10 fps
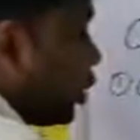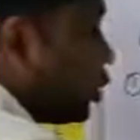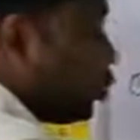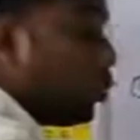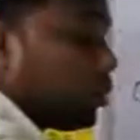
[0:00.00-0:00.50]

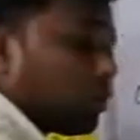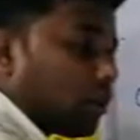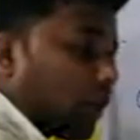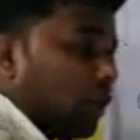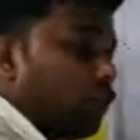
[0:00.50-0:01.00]
to
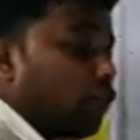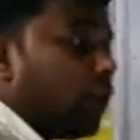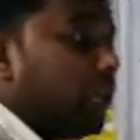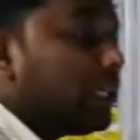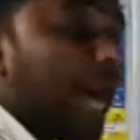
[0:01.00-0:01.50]

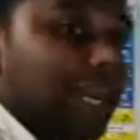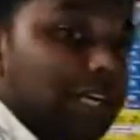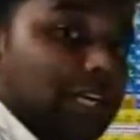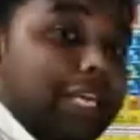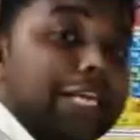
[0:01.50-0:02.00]
convert
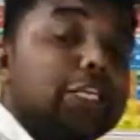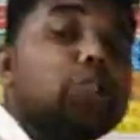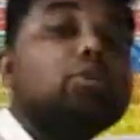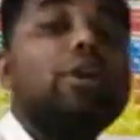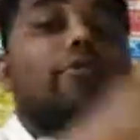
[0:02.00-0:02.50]
directly
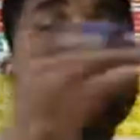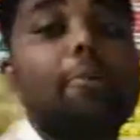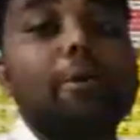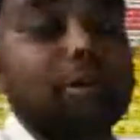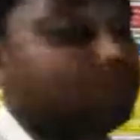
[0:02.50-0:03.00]
into the
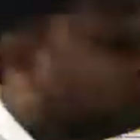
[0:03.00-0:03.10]
vapor.